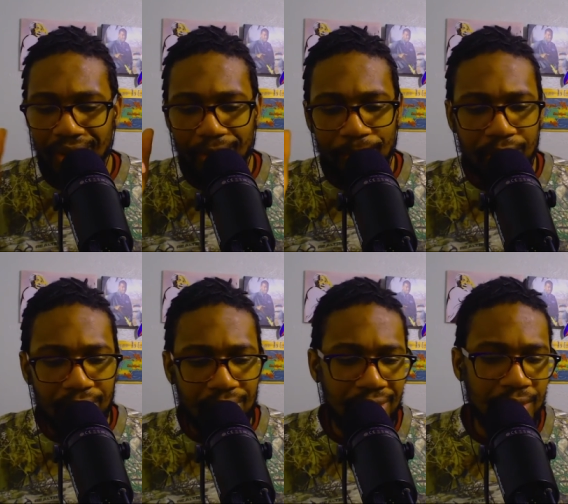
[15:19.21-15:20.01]
But
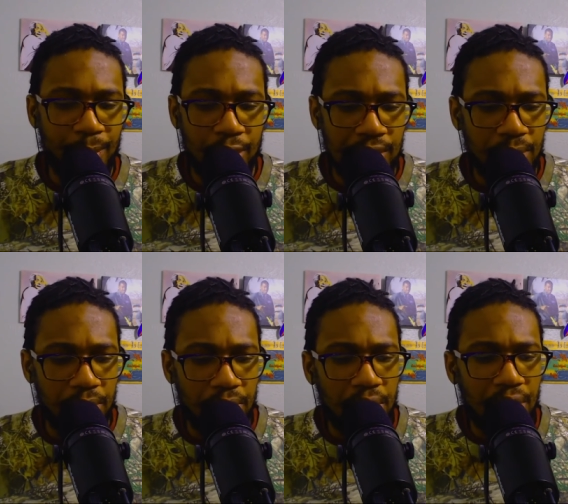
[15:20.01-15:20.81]
it is
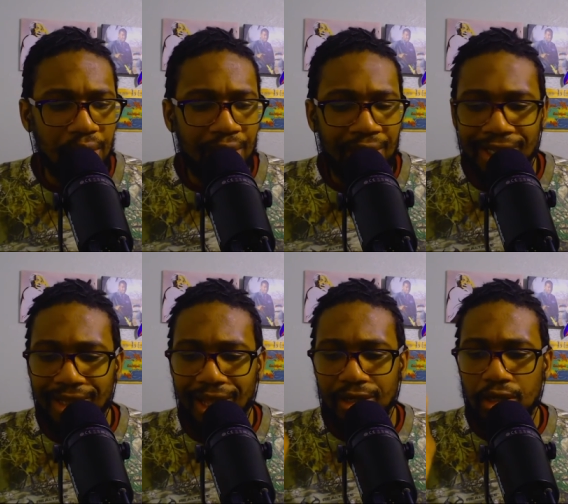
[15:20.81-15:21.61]
possible
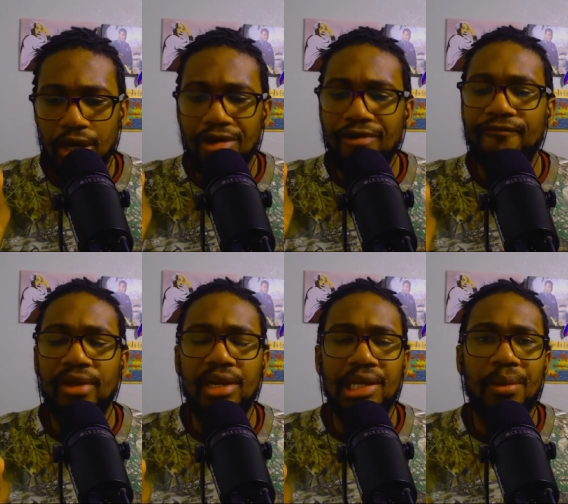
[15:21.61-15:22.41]
that God
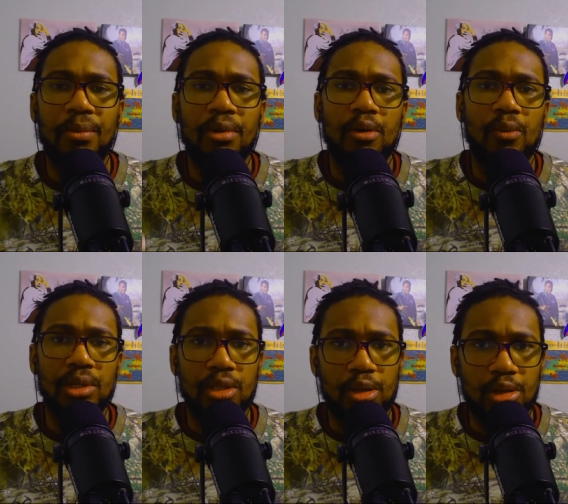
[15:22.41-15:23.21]
fed them
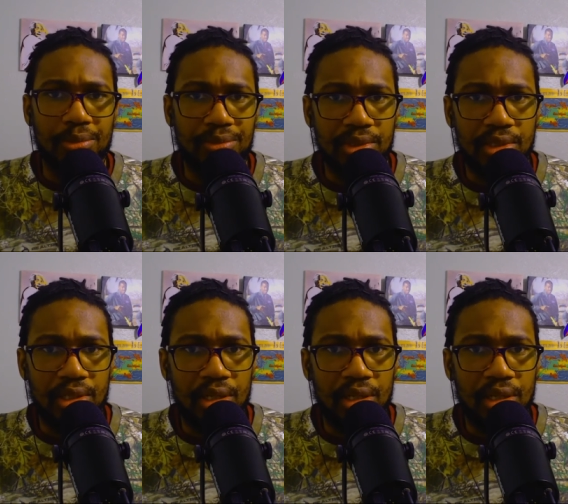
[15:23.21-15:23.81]
with herbs